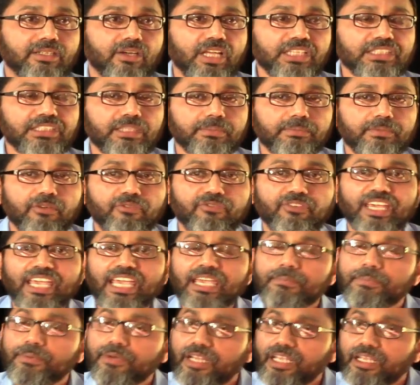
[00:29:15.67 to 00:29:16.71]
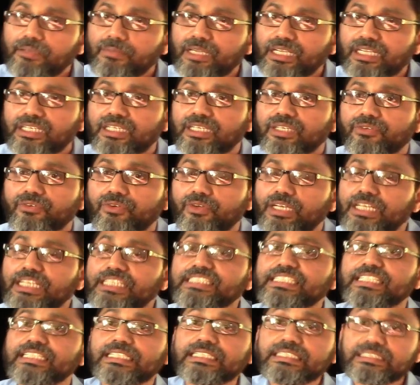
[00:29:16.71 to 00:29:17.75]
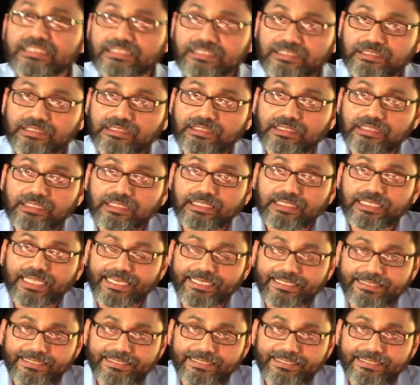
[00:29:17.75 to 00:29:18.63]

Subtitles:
the concept of Abrahamic religions